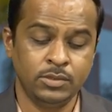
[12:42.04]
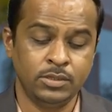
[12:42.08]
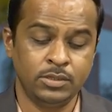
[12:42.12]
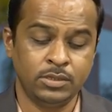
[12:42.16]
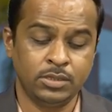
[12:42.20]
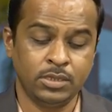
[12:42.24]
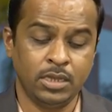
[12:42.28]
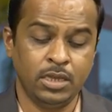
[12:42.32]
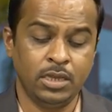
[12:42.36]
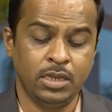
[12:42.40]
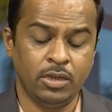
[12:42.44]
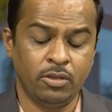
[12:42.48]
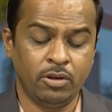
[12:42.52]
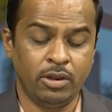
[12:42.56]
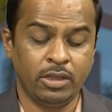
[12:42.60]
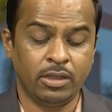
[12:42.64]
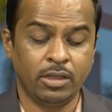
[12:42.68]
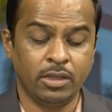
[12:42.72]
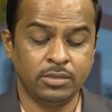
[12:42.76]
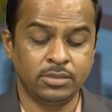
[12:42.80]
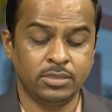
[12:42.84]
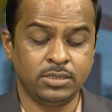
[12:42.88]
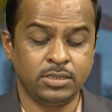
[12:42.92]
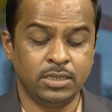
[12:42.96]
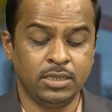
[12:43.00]
So here I
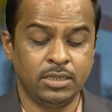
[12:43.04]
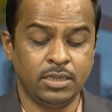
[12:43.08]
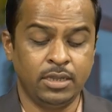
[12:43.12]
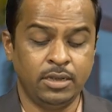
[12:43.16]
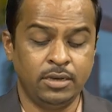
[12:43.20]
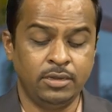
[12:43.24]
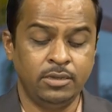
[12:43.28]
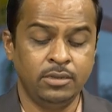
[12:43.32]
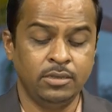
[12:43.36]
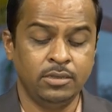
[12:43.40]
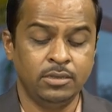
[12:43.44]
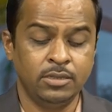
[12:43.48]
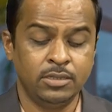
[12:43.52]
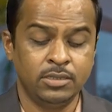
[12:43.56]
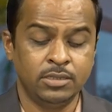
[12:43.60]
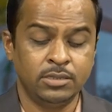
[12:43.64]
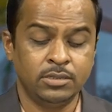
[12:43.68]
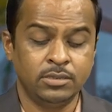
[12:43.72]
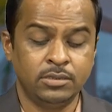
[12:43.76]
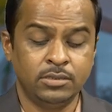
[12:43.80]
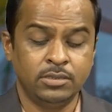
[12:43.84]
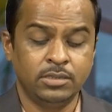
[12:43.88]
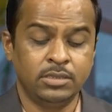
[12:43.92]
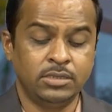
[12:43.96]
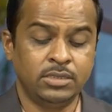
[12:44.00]
can see that
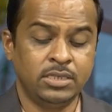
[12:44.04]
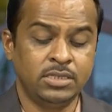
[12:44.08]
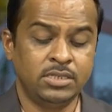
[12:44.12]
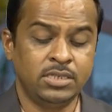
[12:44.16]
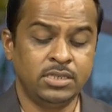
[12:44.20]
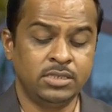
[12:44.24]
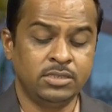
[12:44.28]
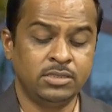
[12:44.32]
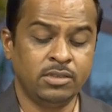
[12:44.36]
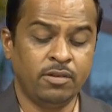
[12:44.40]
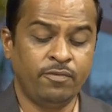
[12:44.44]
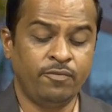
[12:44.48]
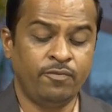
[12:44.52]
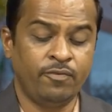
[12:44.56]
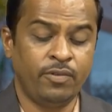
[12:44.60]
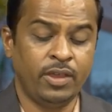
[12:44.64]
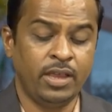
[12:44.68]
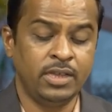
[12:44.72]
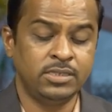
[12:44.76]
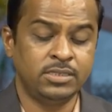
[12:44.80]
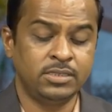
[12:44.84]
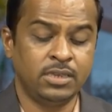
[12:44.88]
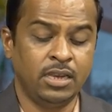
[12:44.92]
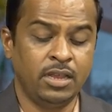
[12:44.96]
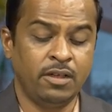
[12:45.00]
this is the
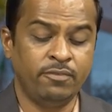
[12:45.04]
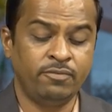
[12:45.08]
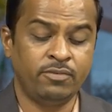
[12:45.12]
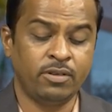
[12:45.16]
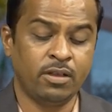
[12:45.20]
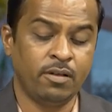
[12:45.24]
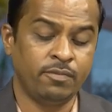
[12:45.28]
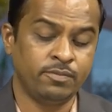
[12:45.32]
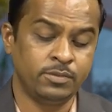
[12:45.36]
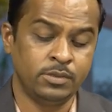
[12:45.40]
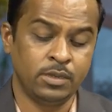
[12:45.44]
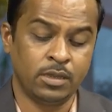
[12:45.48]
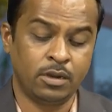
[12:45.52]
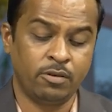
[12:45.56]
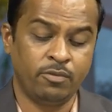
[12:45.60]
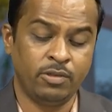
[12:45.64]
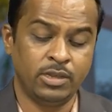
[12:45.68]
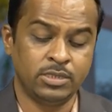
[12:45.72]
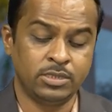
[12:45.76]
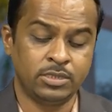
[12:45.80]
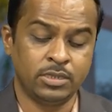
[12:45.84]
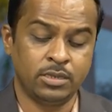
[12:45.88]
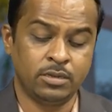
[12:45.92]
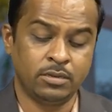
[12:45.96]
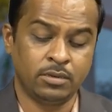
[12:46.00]
face left
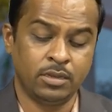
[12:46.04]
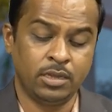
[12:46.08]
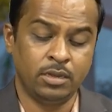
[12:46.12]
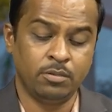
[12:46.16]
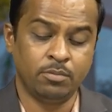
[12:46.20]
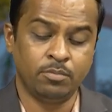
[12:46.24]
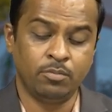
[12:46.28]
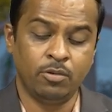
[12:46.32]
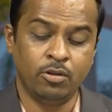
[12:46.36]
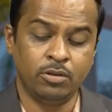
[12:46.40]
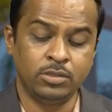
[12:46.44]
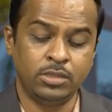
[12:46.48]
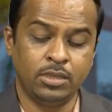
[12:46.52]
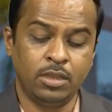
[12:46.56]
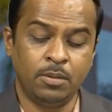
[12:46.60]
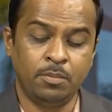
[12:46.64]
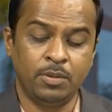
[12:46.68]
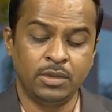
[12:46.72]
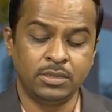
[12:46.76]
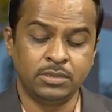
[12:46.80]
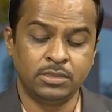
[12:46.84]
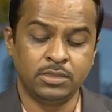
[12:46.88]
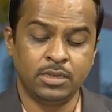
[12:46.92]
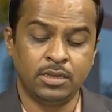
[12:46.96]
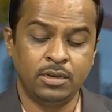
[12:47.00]
observation. In both the
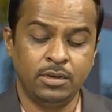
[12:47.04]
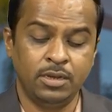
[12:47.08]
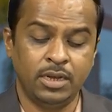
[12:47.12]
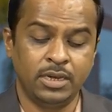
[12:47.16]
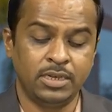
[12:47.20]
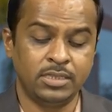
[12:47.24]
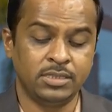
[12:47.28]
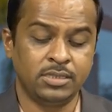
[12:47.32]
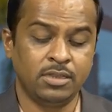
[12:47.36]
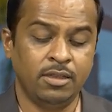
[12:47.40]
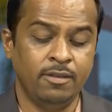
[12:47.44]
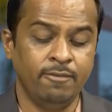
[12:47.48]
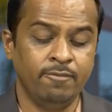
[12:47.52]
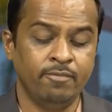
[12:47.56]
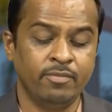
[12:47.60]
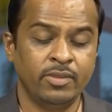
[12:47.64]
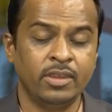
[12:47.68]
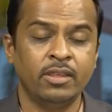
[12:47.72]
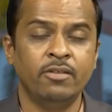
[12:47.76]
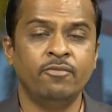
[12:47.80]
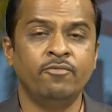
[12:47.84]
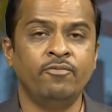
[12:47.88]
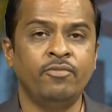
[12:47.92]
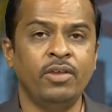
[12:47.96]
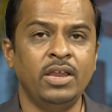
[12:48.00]
picture, it is a
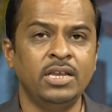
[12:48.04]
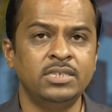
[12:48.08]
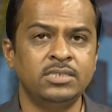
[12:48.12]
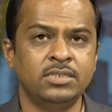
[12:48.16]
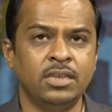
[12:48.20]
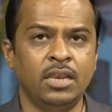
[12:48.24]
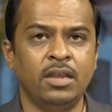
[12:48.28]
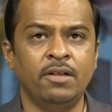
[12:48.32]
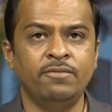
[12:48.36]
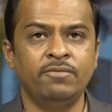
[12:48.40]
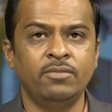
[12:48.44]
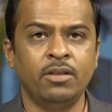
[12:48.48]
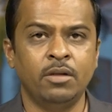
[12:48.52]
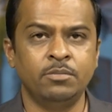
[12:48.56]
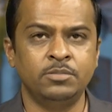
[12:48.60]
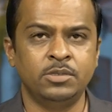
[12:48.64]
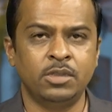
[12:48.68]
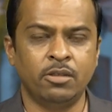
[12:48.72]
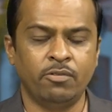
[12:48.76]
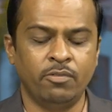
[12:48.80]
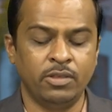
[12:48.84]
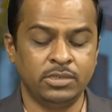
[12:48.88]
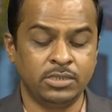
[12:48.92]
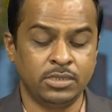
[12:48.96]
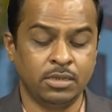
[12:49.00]
face left
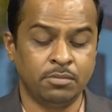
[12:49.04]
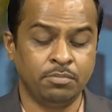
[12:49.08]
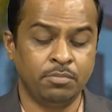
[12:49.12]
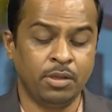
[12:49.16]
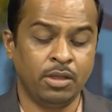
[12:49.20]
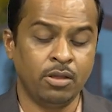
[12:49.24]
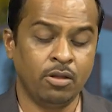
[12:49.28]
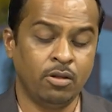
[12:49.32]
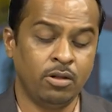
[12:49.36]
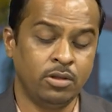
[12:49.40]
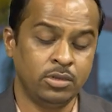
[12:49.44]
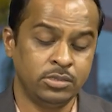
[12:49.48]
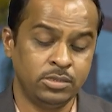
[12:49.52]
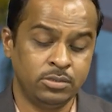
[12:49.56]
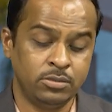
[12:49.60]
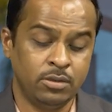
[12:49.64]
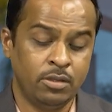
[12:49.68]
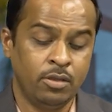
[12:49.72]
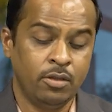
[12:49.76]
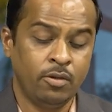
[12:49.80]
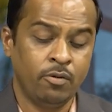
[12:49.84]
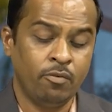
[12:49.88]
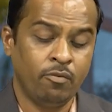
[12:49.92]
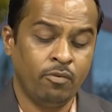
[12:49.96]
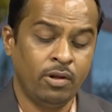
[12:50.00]
observation because
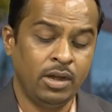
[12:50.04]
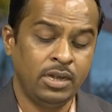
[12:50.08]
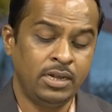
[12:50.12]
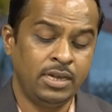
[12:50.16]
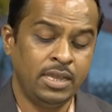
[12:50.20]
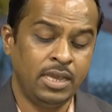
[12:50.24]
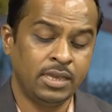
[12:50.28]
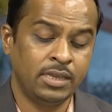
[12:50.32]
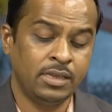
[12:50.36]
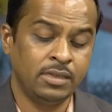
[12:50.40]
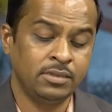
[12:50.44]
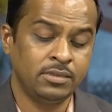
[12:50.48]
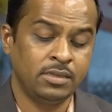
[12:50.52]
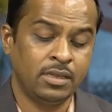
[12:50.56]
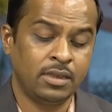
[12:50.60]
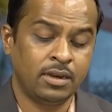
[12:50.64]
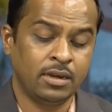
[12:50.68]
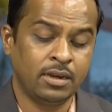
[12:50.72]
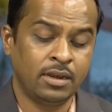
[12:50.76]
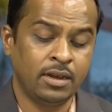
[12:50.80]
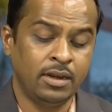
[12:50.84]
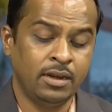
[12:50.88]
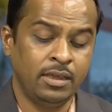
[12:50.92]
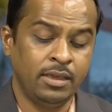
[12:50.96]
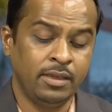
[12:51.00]
while taking the
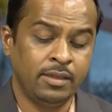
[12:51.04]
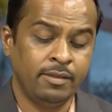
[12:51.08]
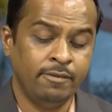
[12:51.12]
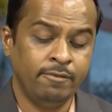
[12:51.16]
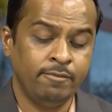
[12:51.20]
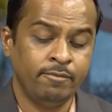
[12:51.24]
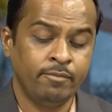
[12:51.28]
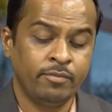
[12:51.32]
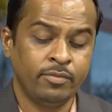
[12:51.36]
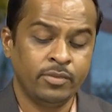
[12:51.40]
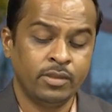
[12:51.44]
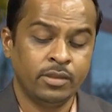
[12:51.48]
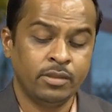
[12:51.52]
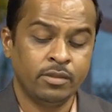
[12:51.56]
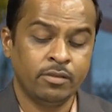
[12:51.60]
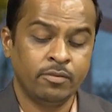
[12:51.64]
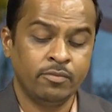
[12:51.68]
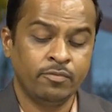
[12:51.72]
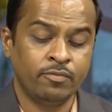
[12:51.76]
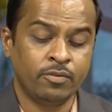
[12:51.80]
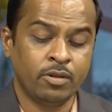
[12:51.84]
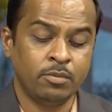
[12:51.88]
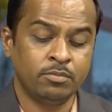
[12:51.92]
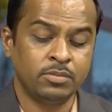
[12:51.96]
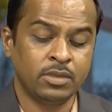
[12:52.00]
reading
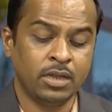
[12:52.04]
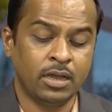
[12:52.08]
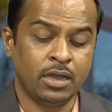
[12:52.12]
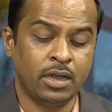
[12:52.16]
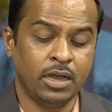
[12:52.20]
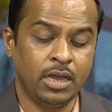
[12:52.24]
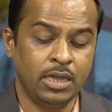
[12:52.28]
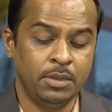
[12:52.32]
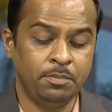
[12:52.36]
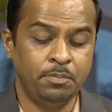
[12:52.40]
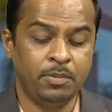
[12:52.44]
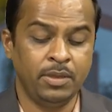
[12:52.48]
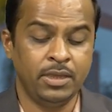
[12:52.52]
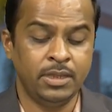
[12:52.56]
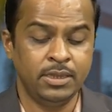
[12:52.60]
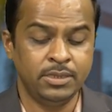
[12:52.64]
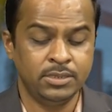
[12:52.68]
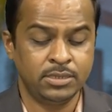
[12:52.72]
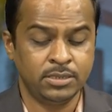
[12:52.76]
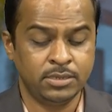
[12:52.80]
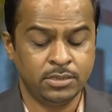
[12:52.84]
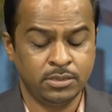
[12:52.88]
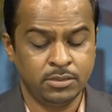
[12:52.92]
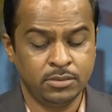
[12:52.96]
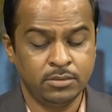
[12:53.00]
from the
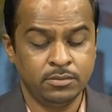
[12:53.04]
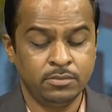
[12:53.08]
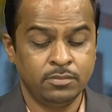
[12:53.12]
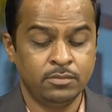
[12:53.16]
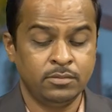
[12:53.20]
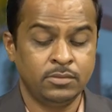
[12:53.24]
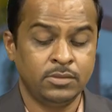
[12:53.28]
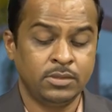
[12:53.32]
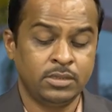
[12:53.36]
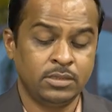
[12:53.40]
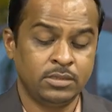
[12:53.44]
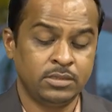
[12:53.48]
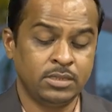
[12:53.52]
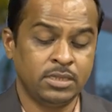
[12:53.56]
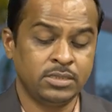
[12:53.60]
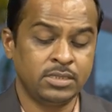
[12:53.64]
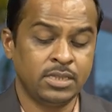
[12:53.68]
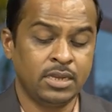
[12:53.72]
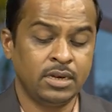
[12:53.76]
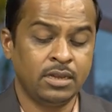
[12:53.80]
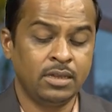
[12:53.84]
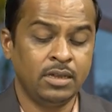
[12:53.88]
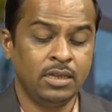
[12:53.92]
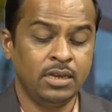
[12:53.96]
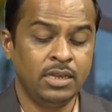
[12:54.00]
eyepiece, the
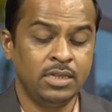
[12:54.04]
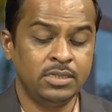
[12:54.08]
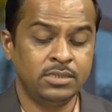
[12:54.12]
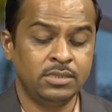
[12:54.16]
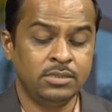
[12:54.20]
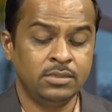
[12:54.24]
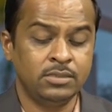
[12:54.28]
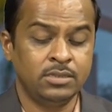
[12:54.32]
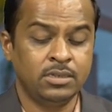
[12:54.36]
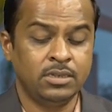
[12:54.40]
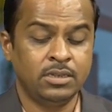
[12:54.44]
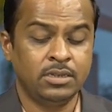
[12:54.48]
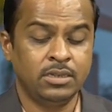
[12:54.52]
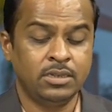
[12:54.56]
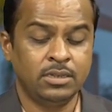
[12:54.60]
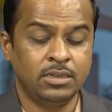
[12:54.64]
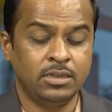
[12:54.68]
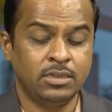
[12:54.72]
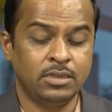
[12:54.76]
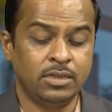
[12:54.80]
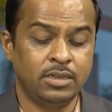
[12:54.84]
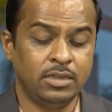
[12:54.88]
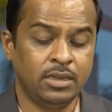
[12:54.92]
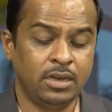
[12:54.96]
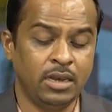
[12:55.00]
circle is
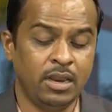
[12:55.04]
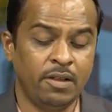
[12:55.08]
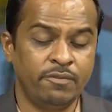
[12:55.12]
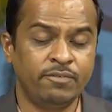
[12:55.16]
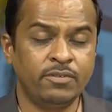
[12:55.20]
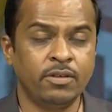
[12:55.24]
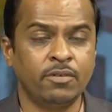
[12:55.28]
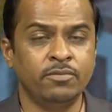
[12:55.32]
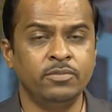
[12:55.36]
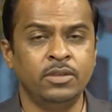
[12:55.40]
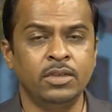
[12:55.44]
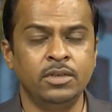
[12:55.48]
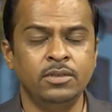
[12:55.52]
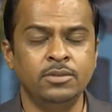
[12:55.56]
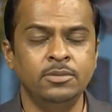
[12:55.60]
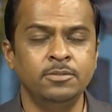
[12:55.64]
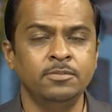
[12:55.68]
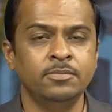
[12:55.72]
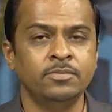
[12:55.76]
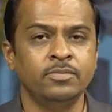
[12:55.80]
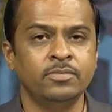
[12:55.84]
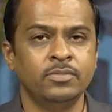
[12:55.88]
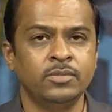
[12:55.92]
left of the